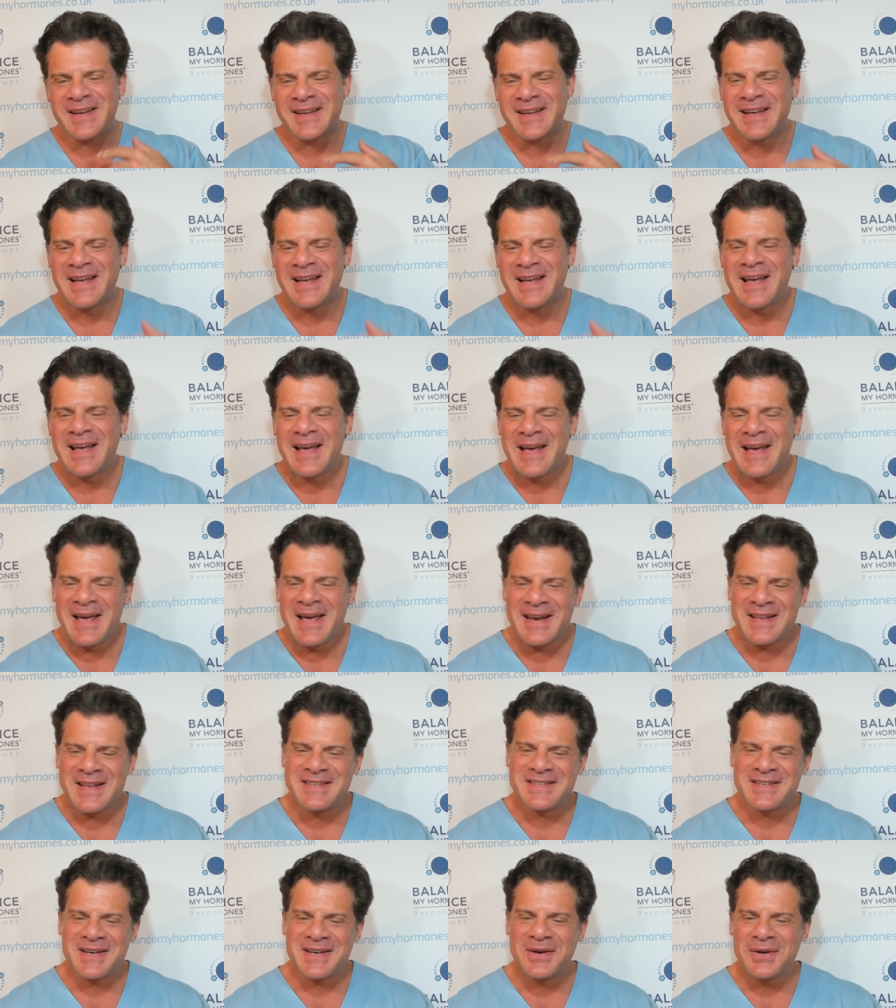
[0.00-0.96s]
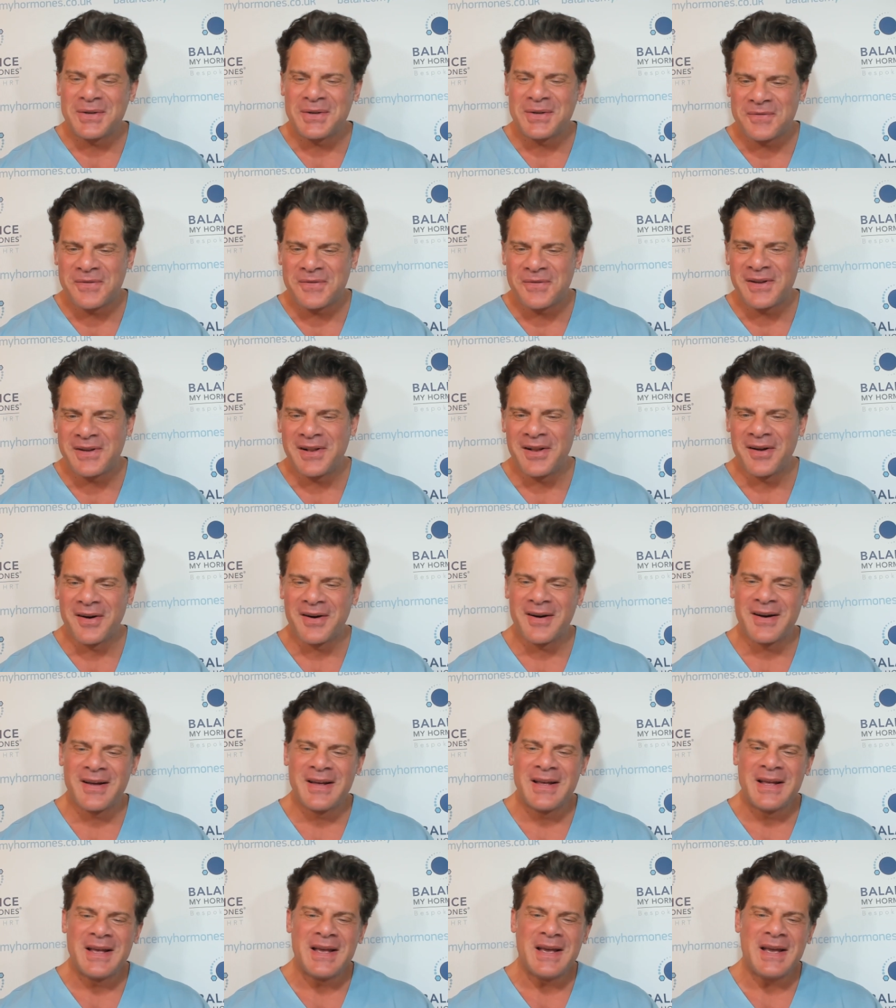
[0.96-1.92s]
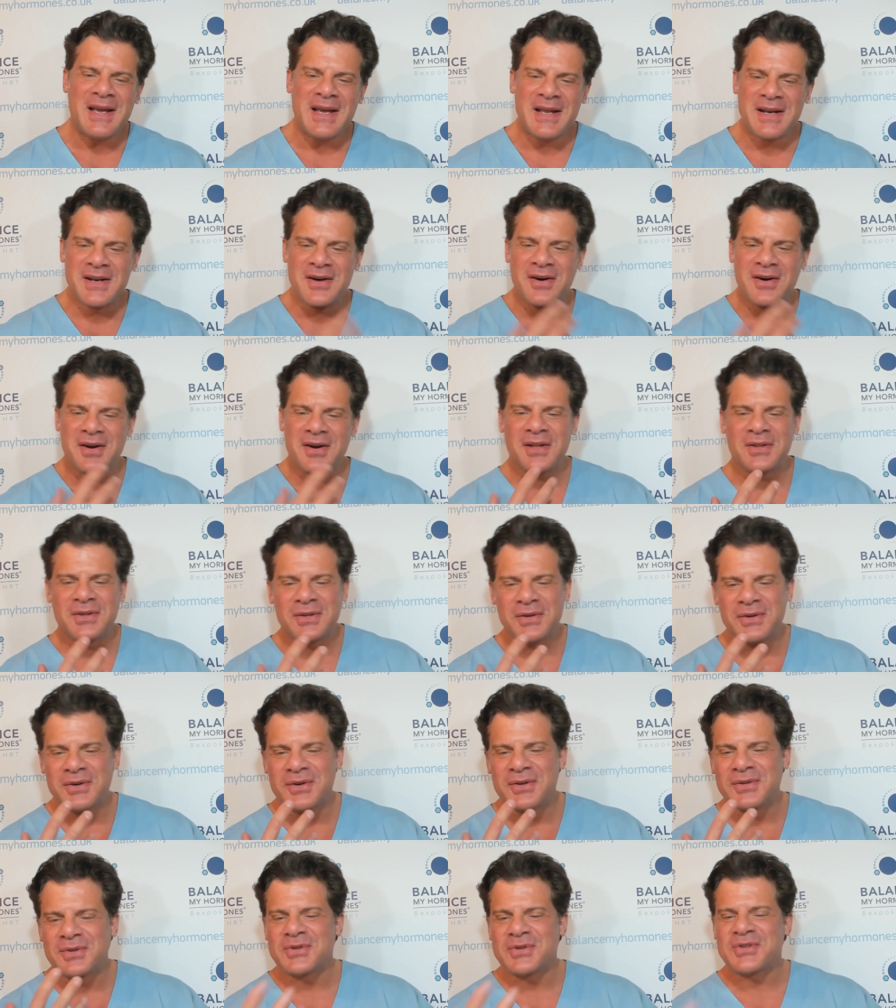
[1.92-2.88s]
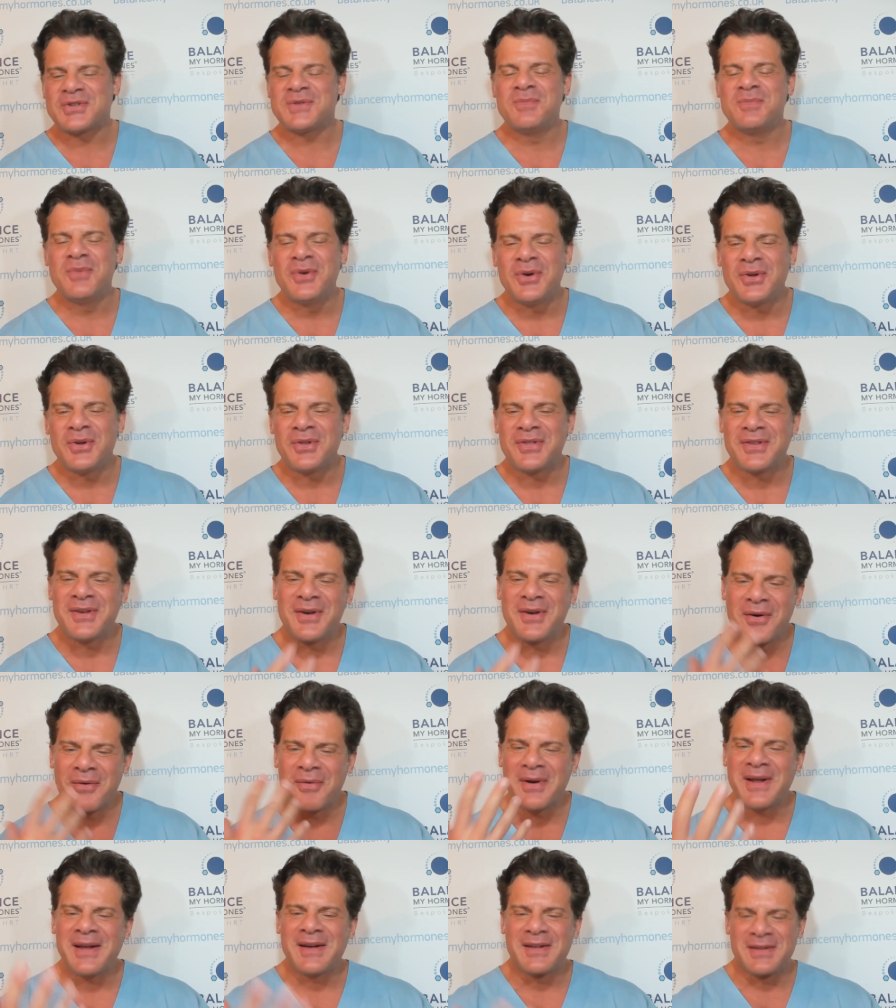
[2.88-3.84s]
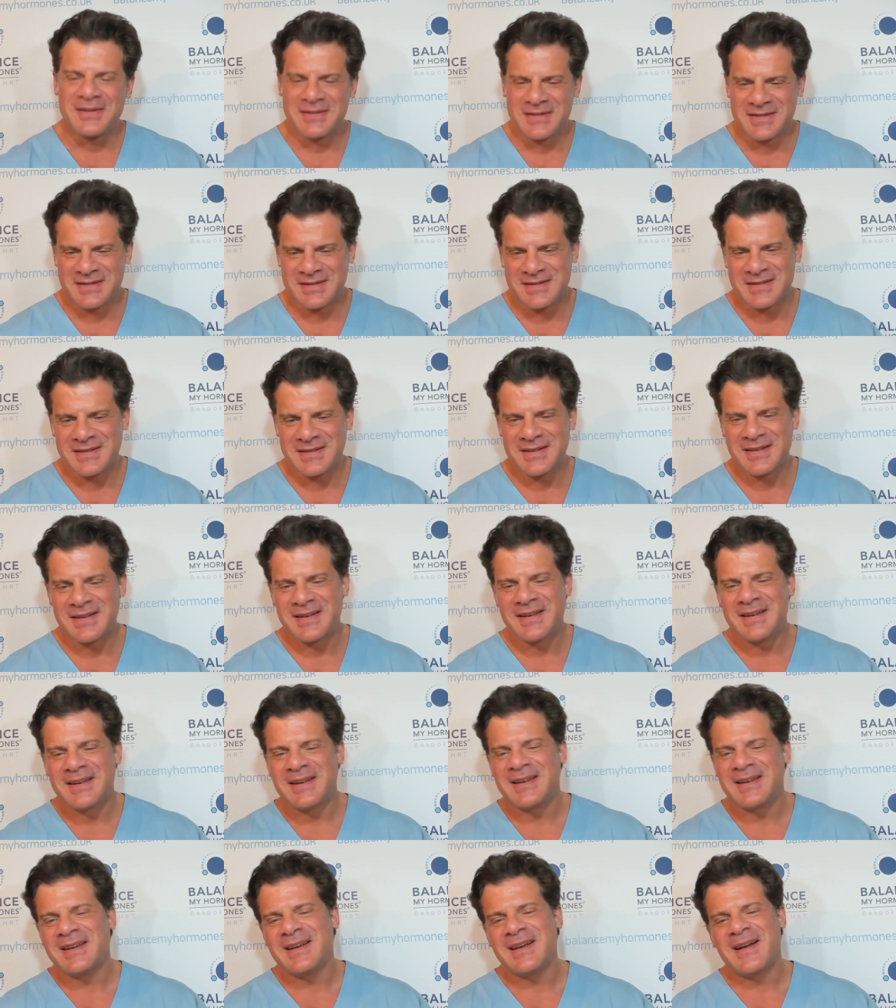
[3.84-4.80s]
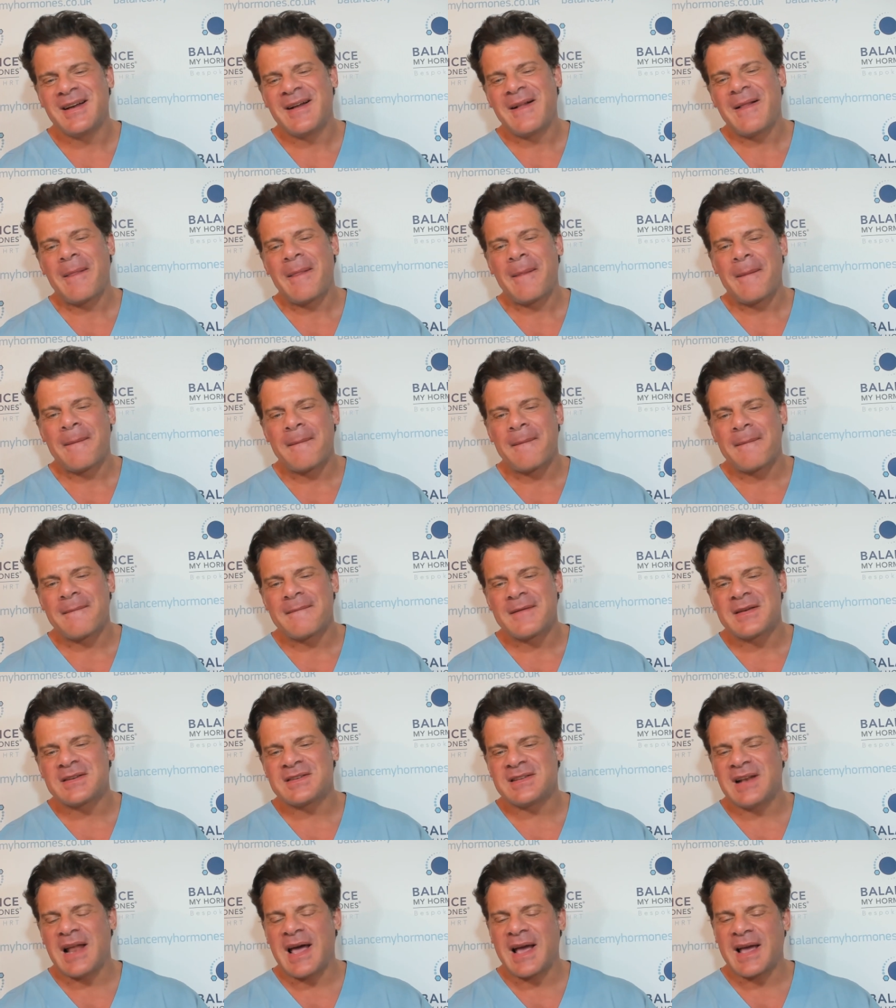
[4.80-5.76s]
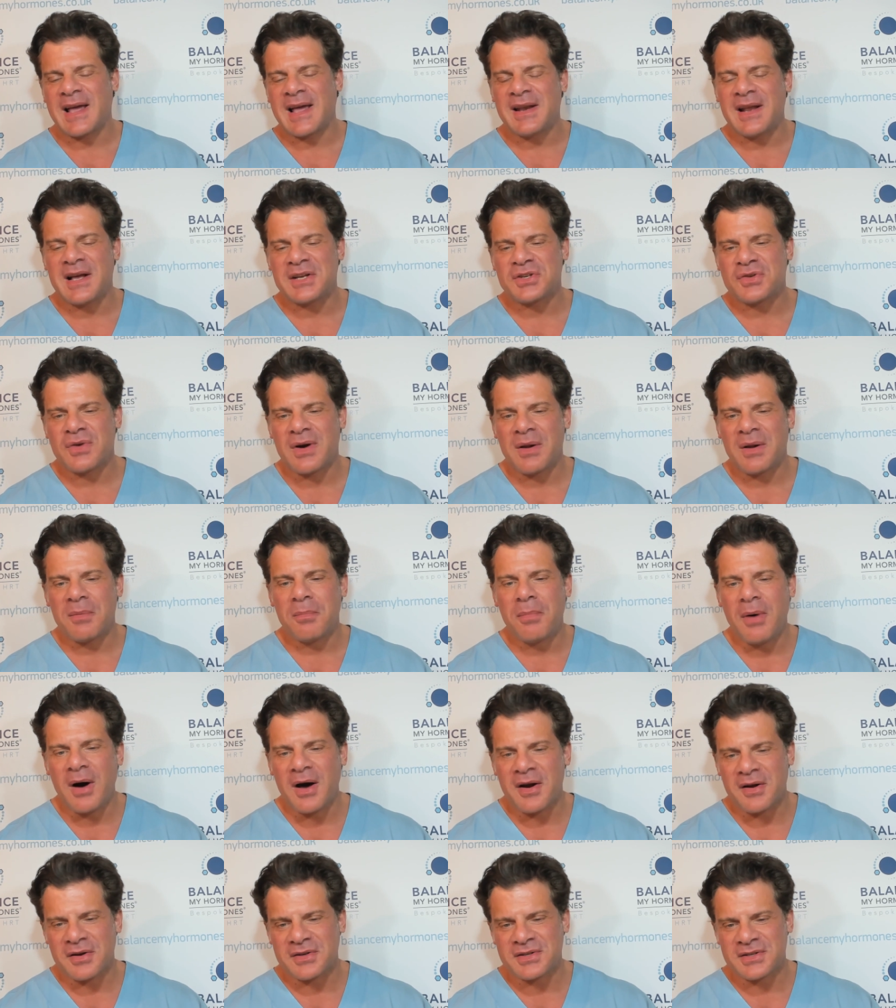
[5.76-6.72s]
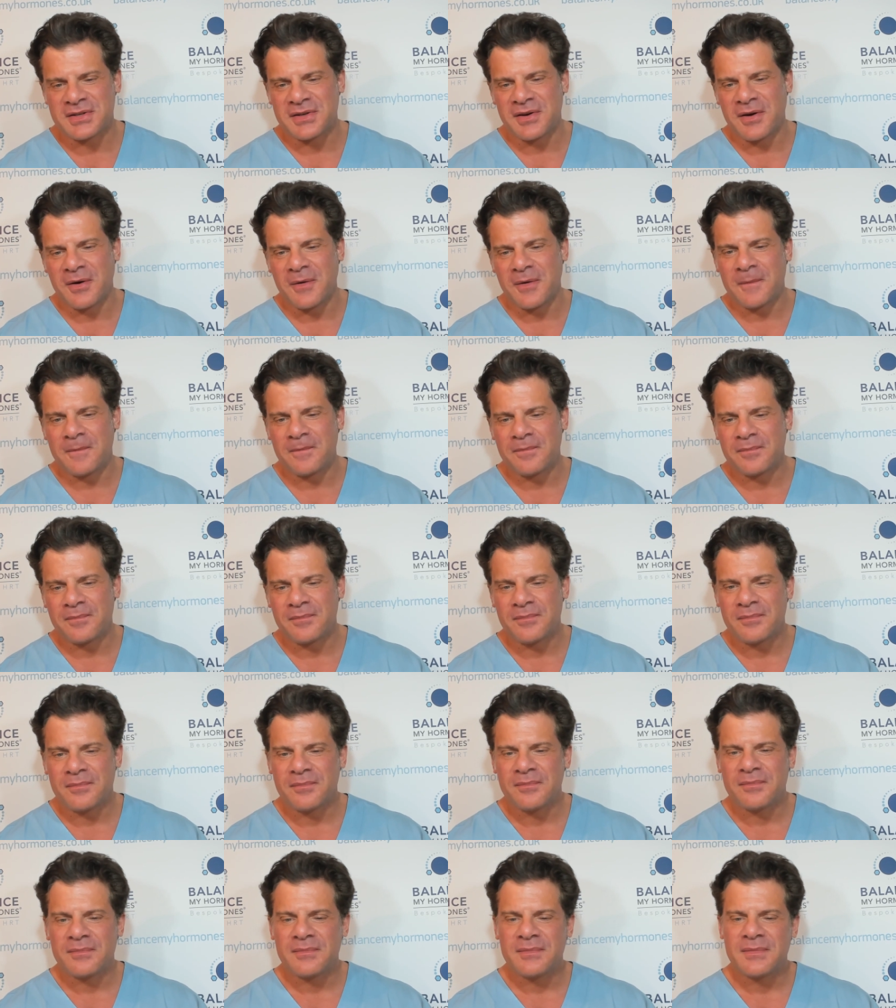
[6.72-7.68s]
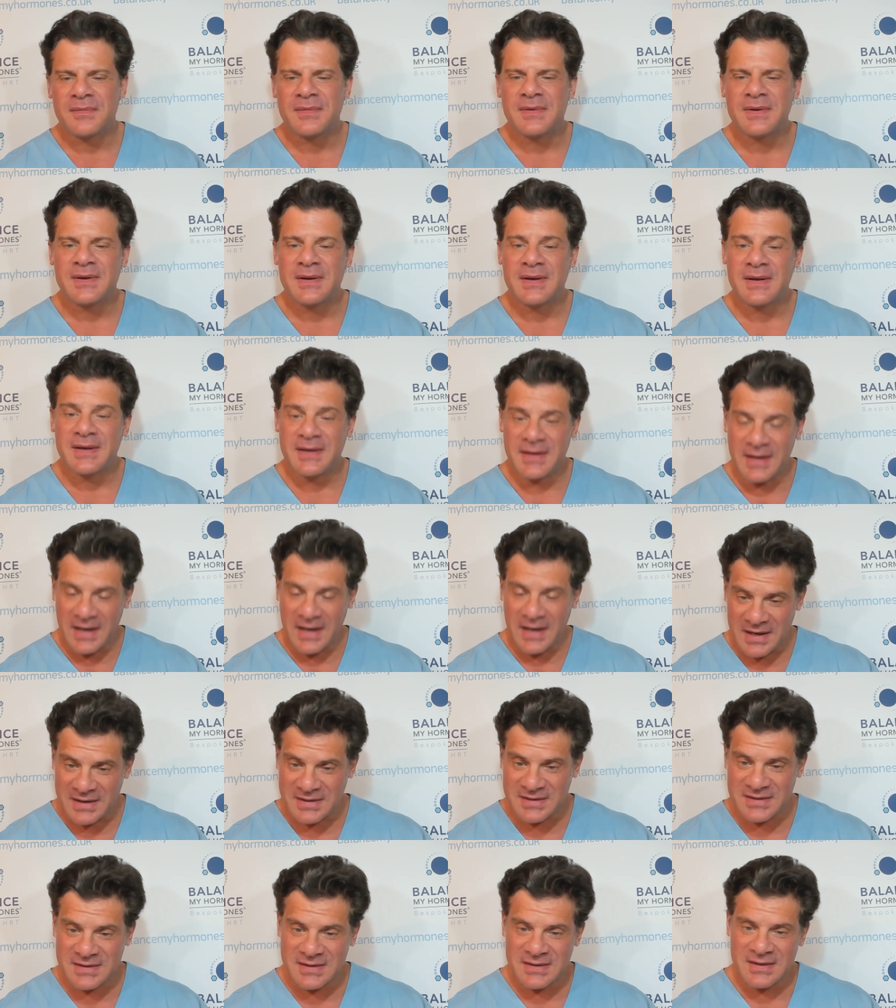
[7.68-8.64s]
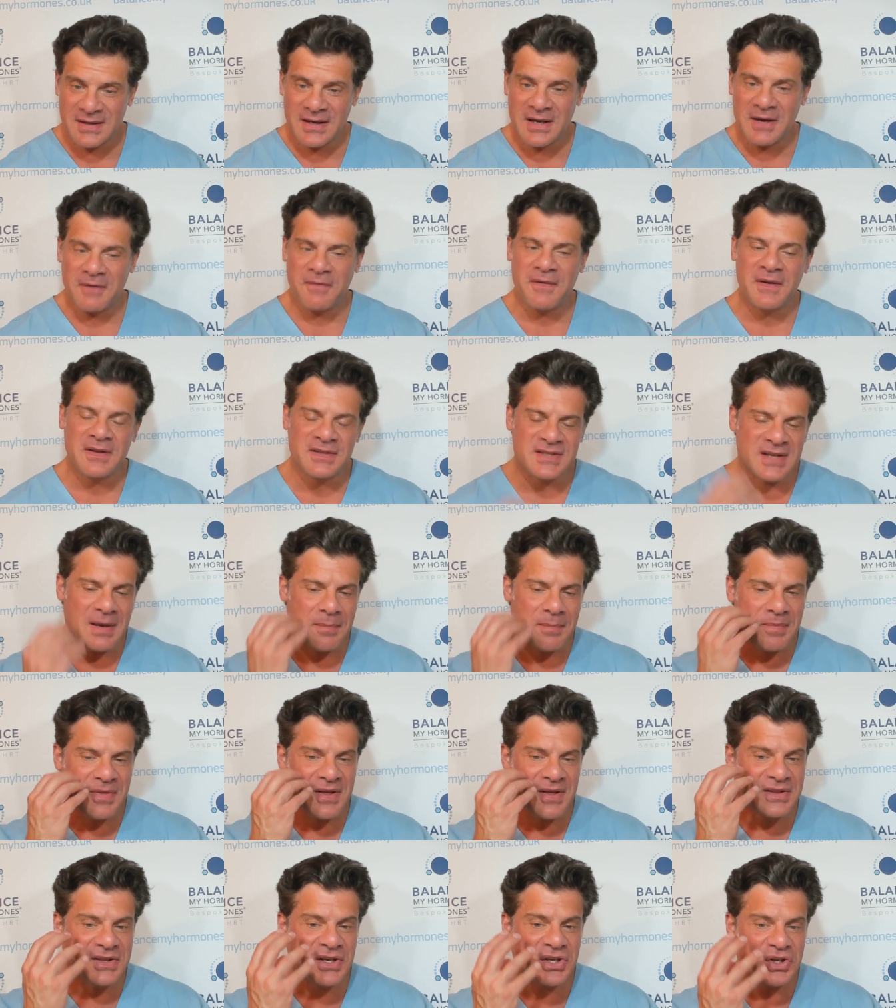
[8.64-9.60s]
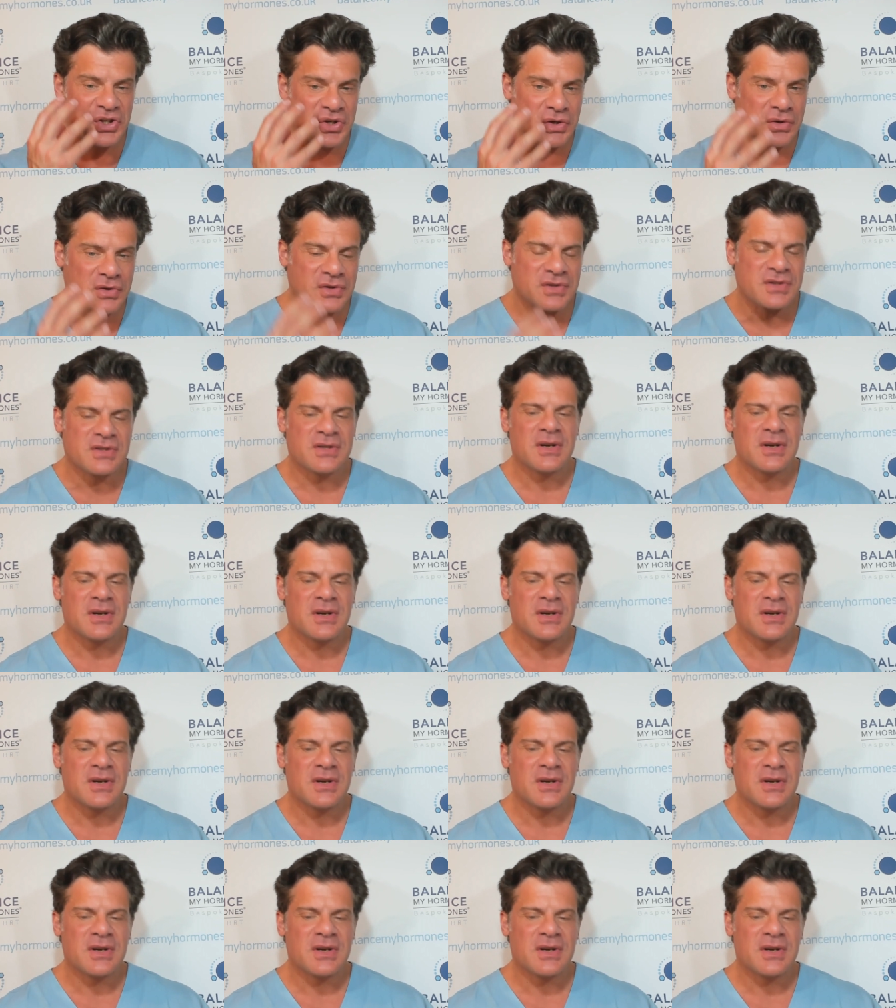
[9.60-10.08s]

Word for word: and it's a good filler in order to, to smooth your wrinkles. It's like a natural botox, you know. Yes, it fills up the tissues.